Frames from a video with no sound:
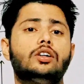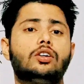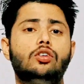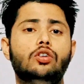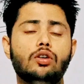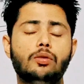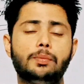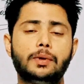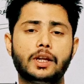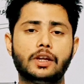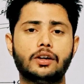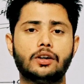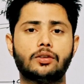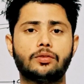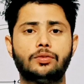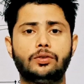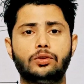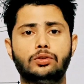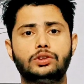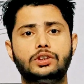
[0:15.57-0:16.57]
coplanar
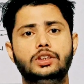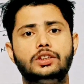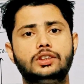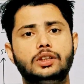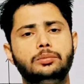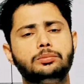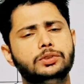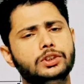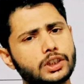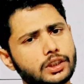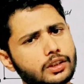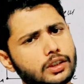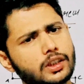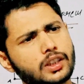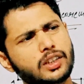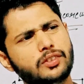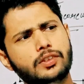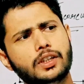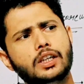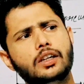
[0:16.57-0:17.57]
force system?
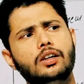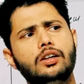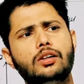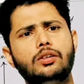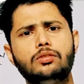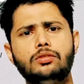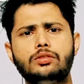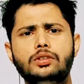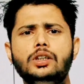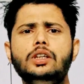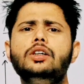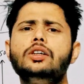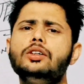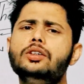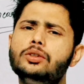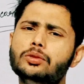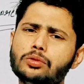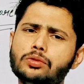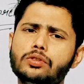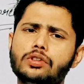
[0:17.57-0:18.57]
Generally, we have
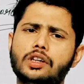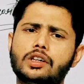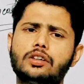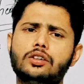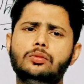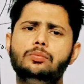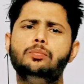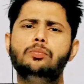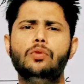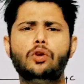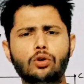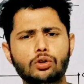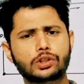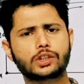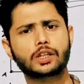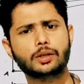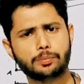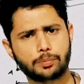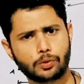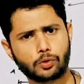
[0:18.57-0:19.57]
two most
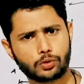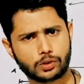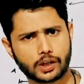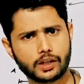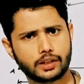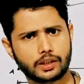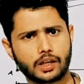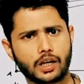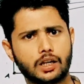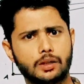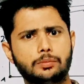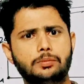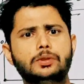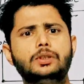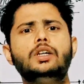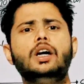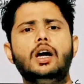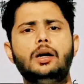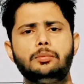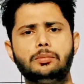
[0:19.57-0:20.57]
important types.
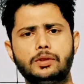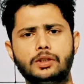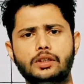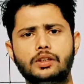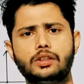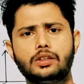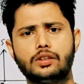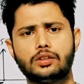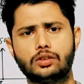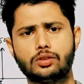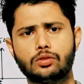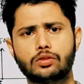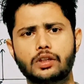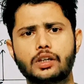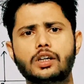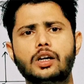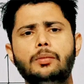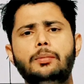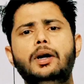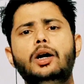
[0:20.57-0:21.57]
I'm
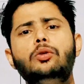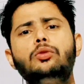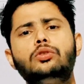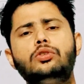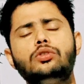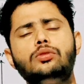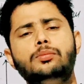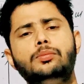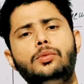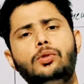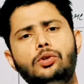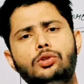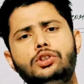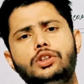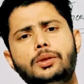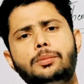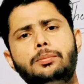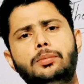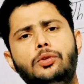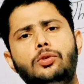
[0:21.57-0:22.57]
talking about two most
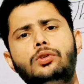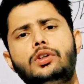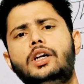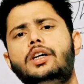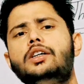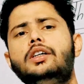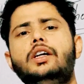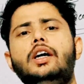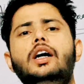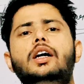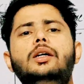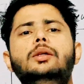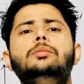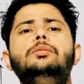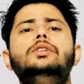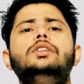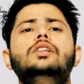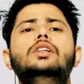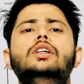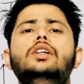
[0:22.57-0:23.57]
important
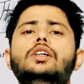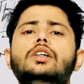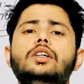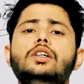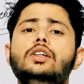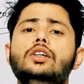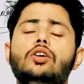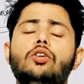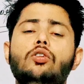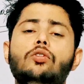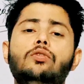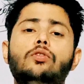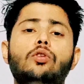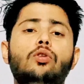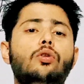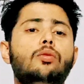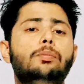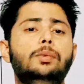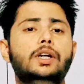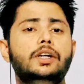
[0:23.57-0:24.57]
types of
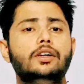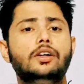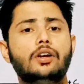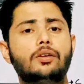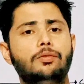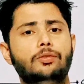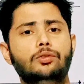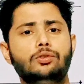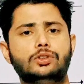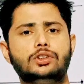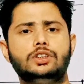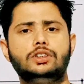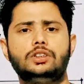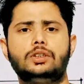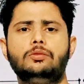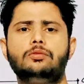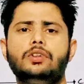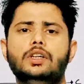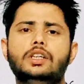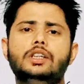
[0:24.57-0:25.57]
coplanar force
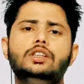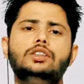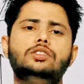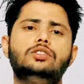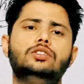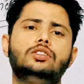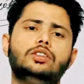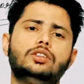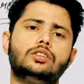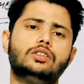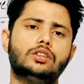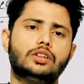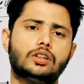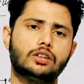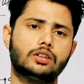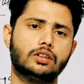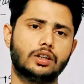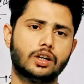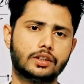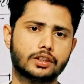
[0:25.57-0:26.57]
system. What is
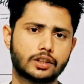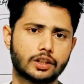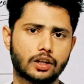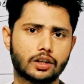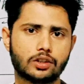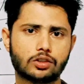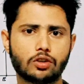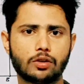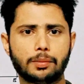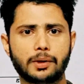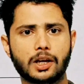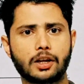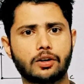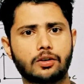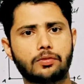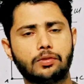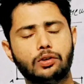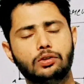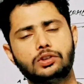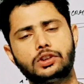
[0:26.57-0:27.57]
concurrent
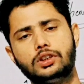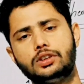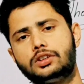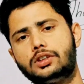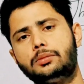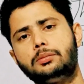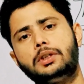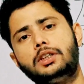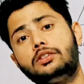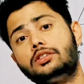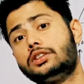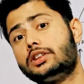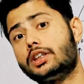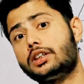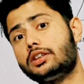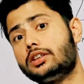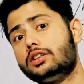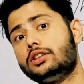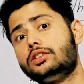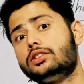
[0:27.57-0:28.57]
coplanar force system, and
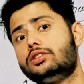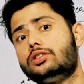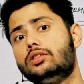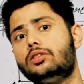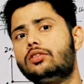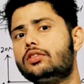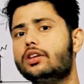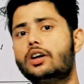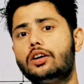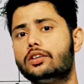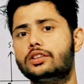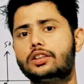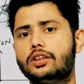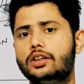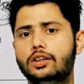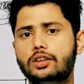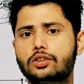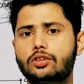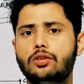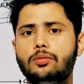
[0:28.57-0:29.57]
second is
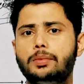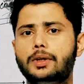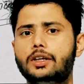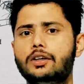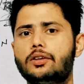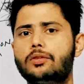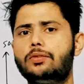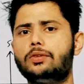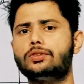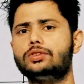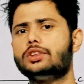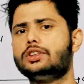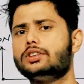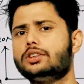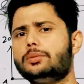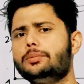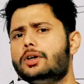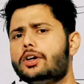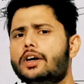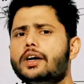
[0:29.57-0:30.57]
non-concurrent coplanar force
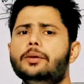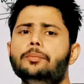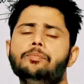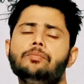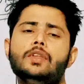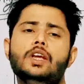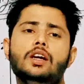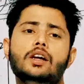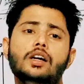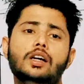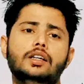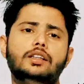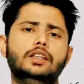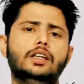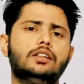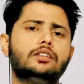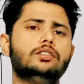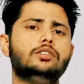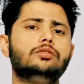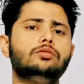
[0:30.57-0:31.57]
system. Okay,
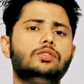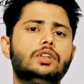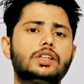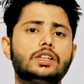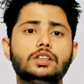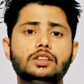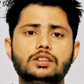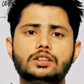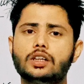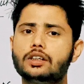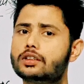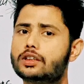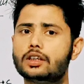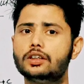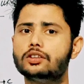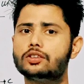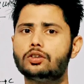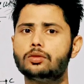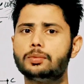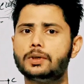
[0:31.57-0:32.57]
then what is
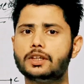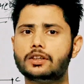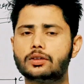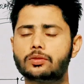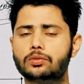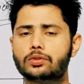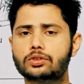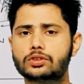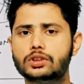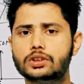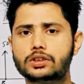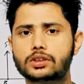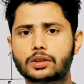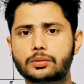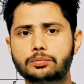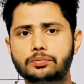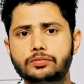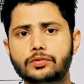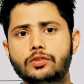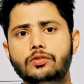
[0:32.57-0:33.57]
concurrent coplanar force
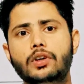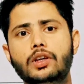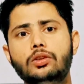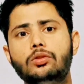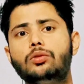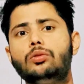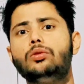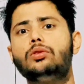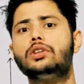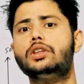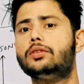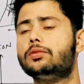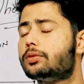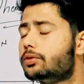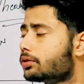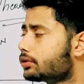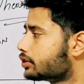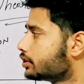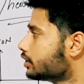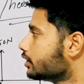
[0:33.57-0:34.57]
system? When all the
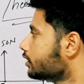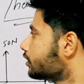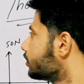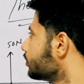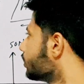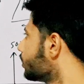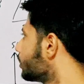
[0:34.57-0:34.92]
forces